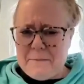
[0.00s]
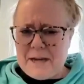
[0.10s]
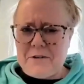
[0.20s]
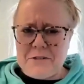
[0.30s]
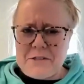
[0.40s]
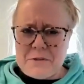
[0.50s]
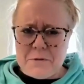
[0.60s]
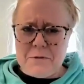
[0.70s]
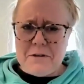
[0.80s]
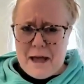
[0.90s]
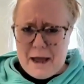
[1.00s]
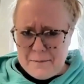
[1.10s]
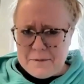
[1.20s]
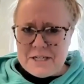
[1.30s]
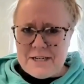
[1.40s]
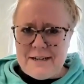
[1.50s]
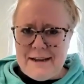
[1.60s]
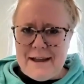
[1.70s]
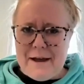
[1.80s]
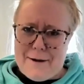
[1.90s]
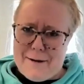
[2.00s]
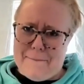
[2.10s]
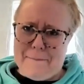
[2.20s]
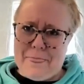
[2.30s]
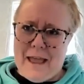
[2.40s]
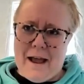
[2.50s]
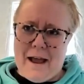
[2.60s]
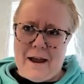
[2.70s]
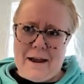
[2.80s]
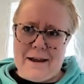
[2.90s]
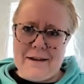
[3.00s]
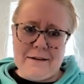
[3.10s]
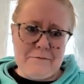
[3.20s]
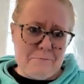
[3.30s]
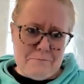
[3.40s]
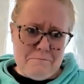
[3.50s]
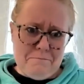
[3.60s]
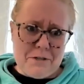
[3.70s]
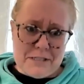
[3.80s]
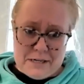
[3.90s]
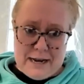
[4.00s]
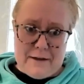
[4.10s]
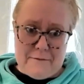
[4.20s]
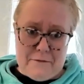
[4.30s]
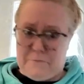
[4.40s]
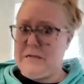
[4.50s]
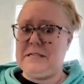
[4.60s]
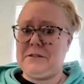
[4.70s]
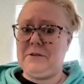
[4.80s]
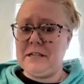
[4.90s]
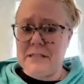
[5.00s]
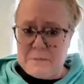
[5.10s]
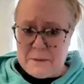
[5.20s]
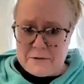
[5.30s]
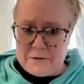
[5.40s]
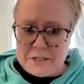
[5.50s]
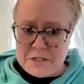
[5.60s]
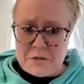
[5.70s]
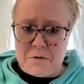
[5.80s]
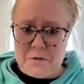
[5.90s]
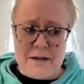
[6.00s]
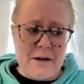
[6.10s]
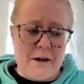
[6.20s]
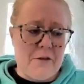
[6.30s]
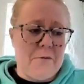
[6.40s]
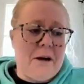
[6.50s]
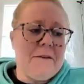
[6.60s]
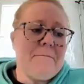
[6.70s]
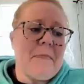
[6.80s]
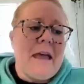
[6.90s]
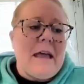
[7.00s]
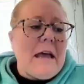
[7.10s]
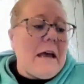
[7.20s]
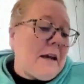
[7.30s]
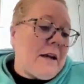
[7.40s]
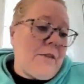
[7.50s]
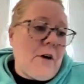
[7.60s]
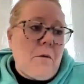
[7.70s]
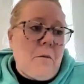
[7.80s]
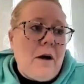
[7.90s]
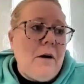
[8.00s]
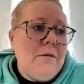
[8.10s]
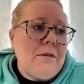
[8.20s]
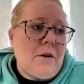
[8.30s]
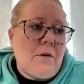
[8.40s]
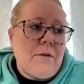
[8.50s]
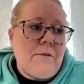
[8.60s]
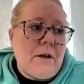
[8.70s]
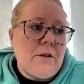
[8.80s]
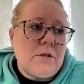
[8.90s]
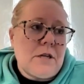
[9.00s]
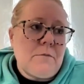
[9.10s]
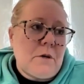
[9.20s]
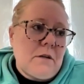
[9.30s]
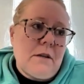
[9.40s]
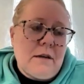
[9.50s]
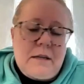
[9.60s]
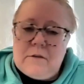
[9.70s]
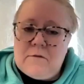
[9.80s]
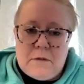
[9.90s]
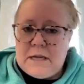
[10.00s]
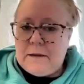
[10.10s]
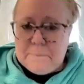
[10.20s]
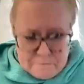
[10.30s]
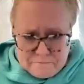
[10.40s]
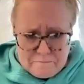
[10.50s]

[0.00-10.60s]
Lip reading: the micro school option. I was going to have three students, my own two and another one. And I thought, well, you know, the fellowship could then give me